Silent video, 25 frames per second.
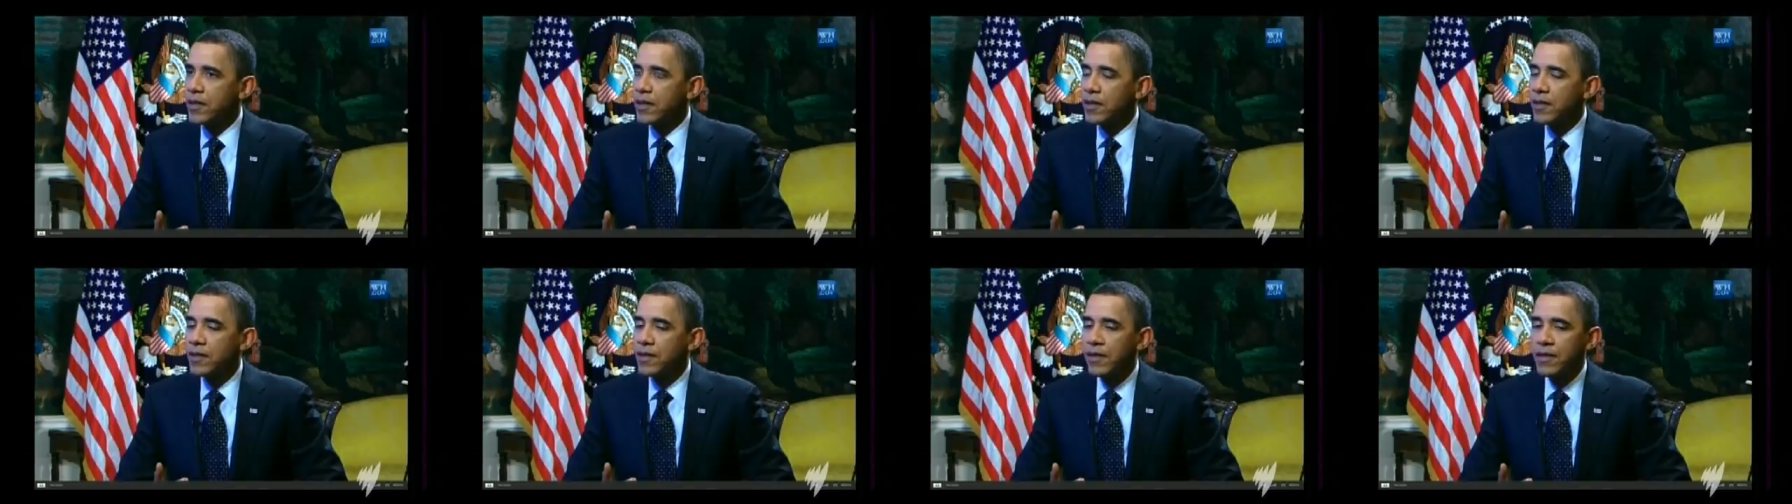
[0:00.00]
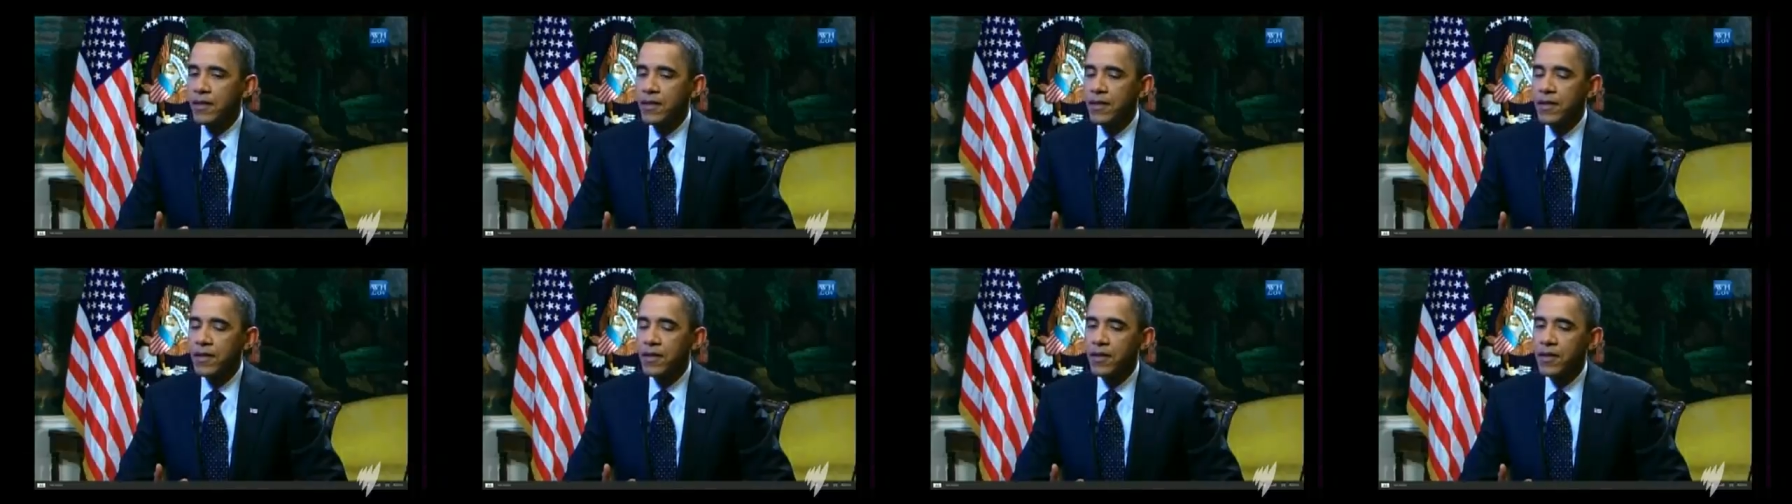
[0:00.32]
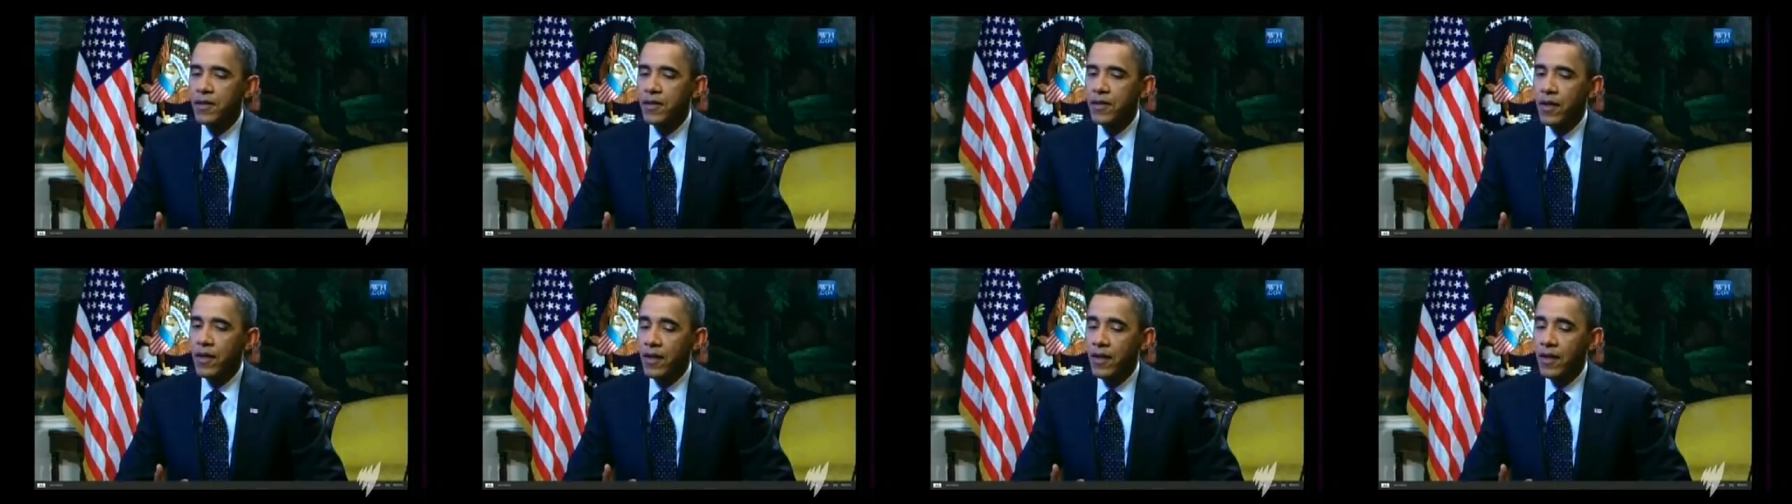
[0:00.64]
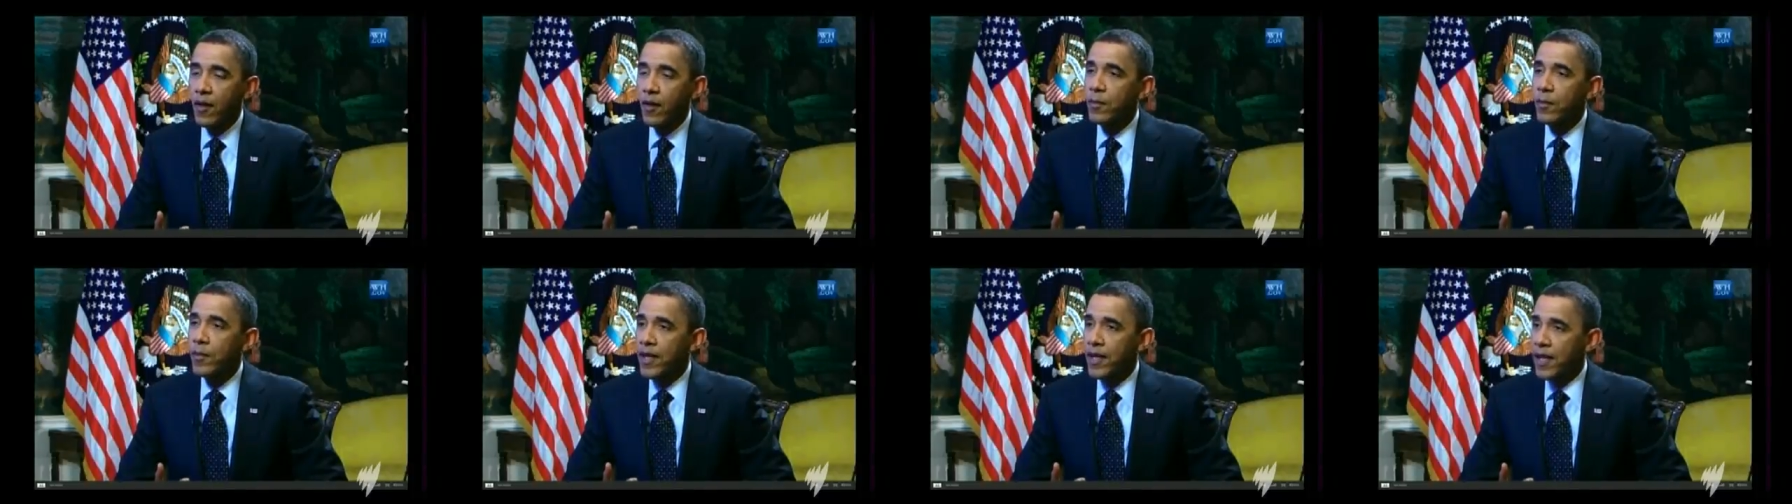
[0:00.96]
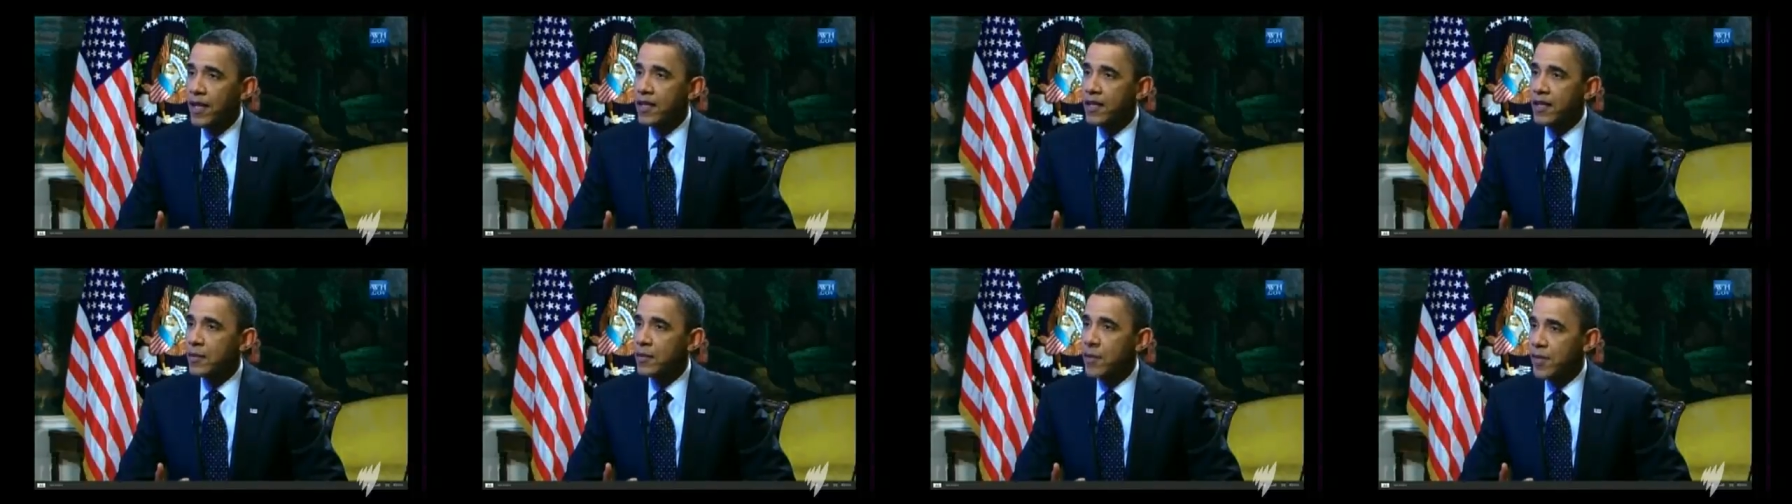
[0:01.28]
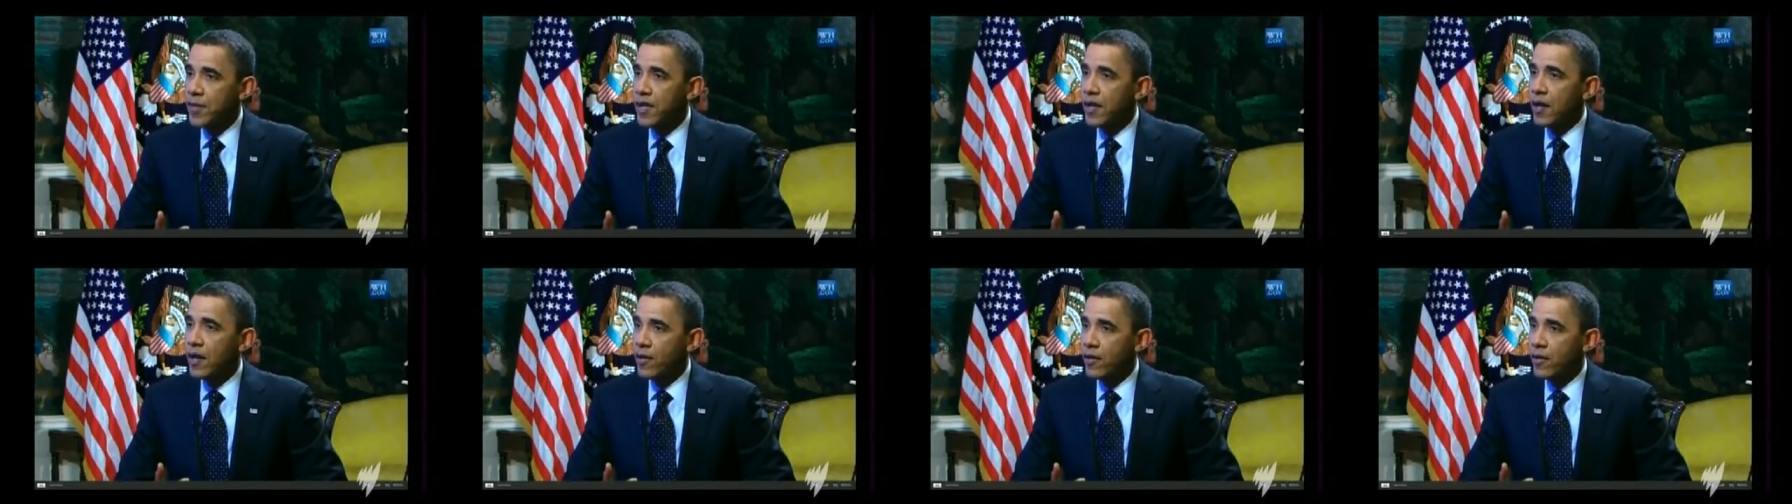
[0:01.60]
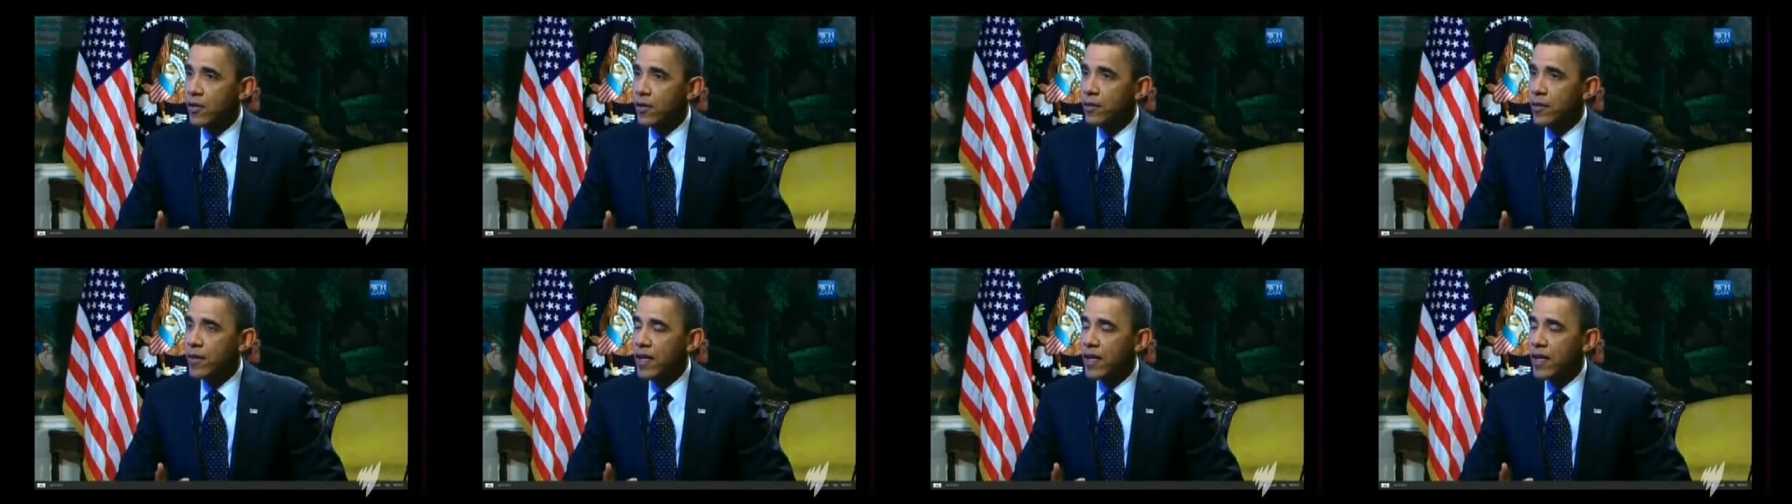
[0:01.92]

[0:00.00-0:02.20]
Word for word: Uh, so the government has to be careful